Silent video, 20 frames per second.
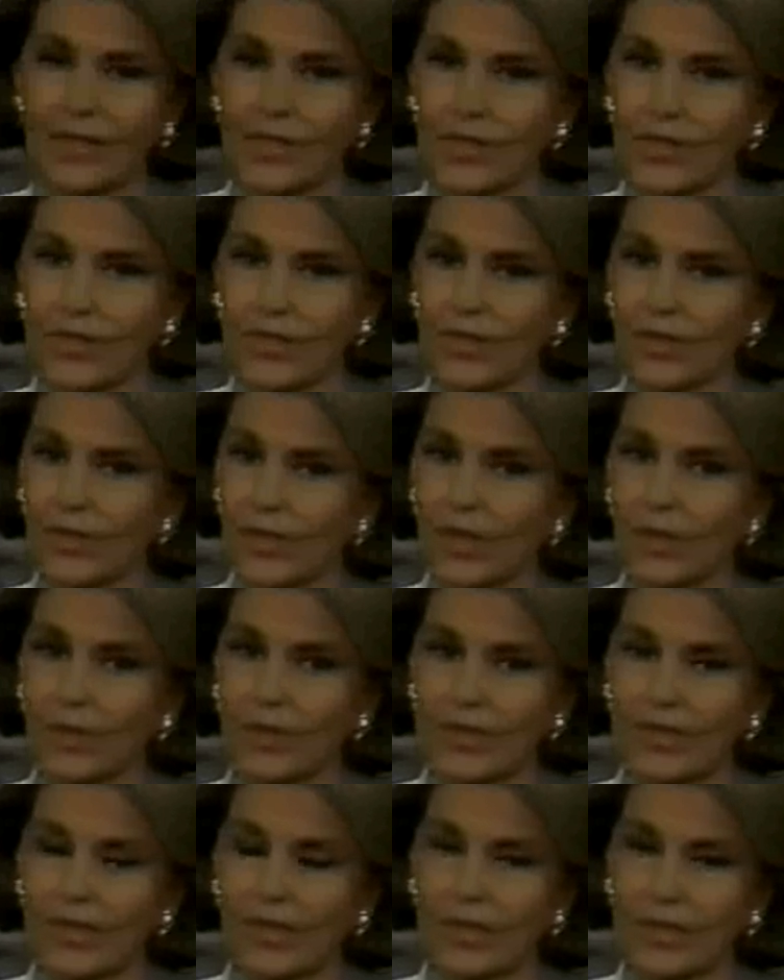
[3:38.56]
the studio
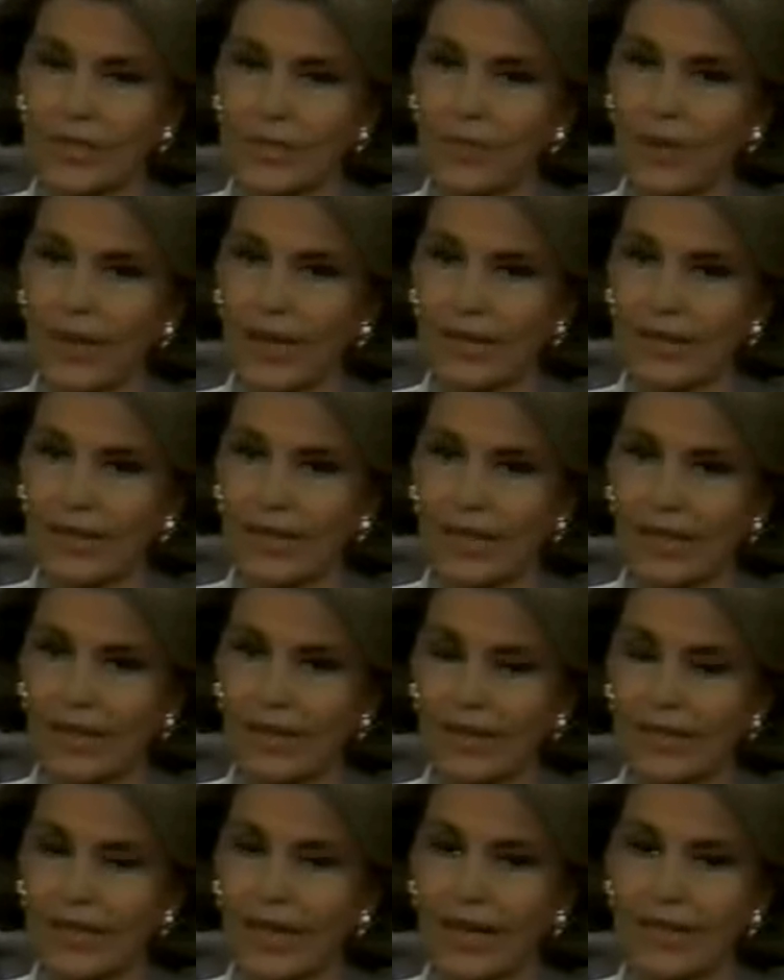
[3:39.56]
was in a spot
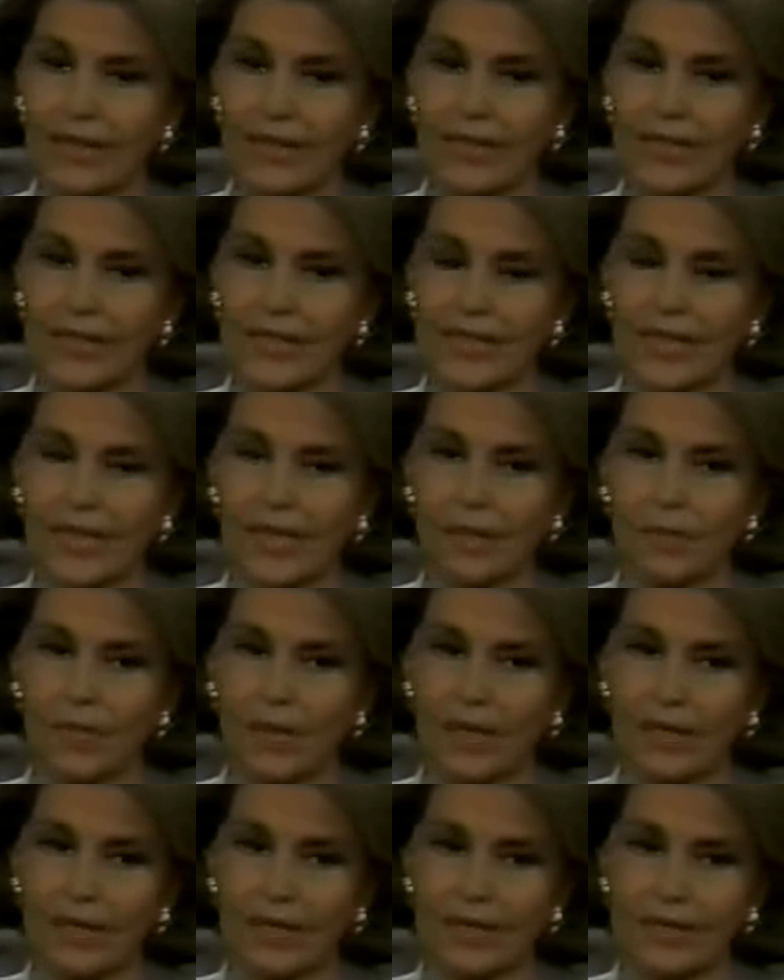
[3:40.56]
there, and I think Dean
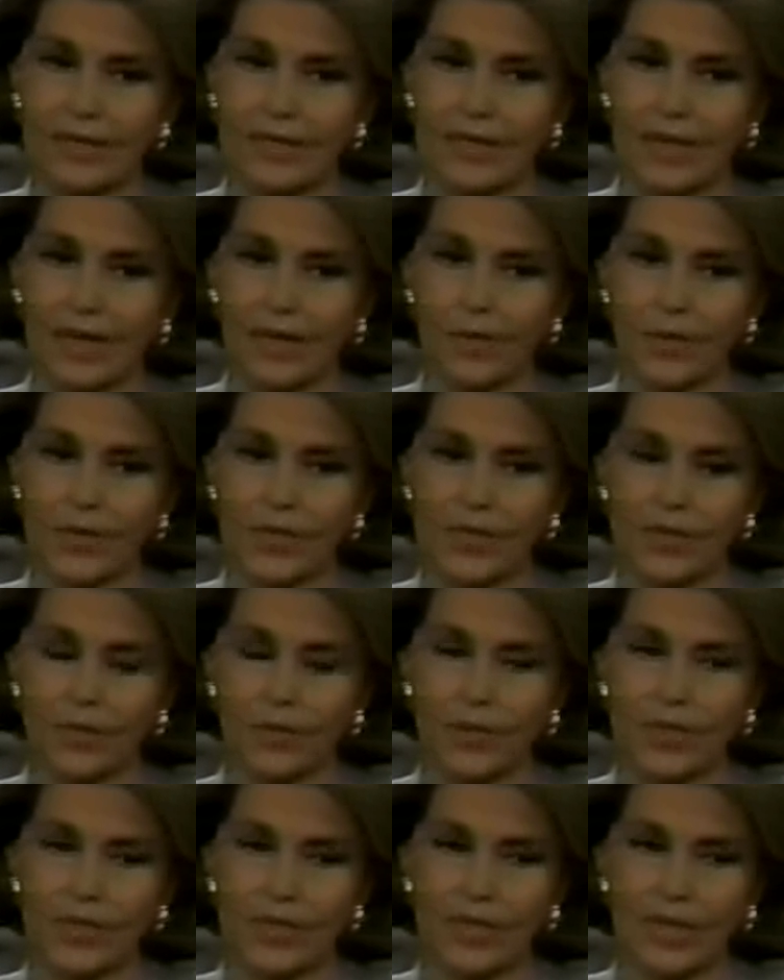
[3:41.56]
Martin at the time was,
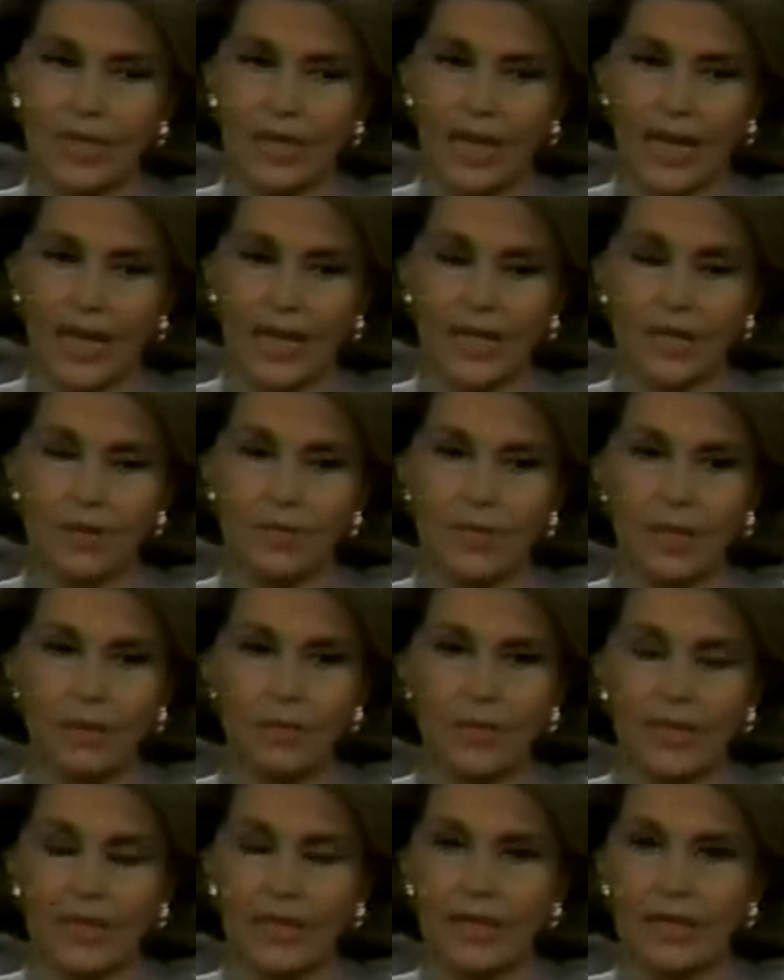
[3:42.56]
was had a
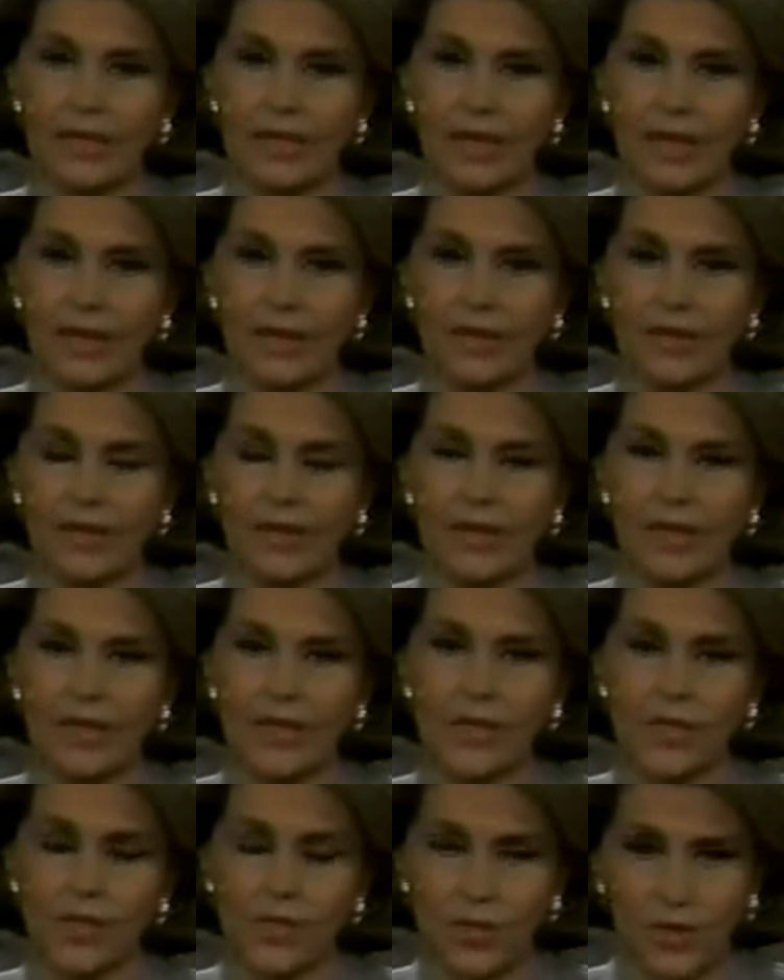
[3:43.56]
commitment at another
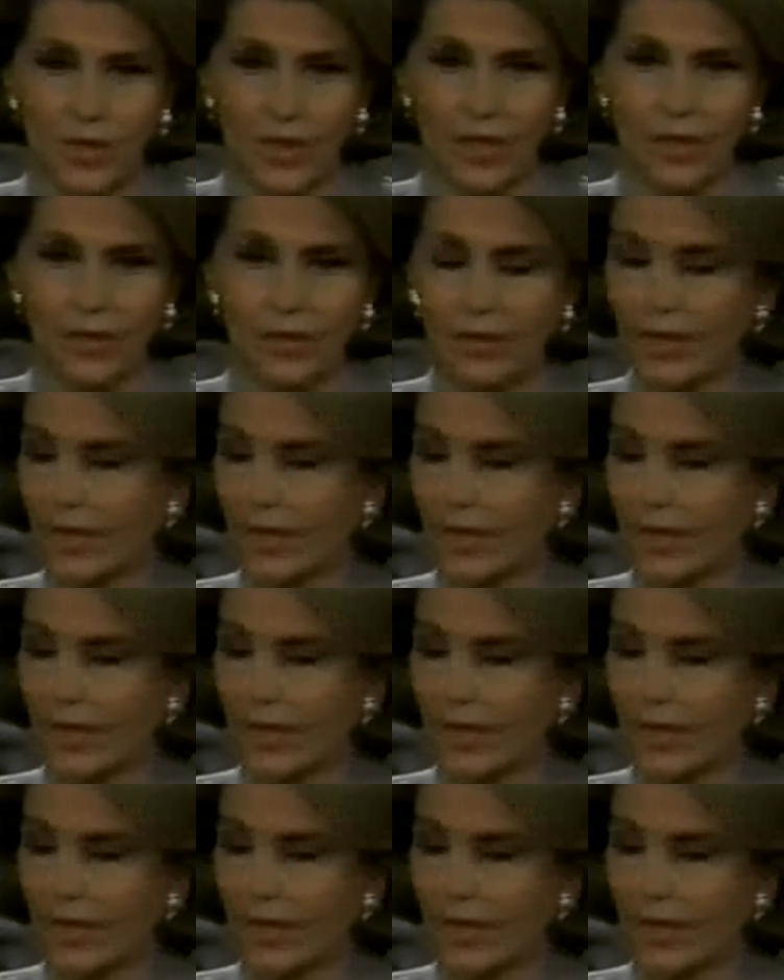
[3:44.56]
studio,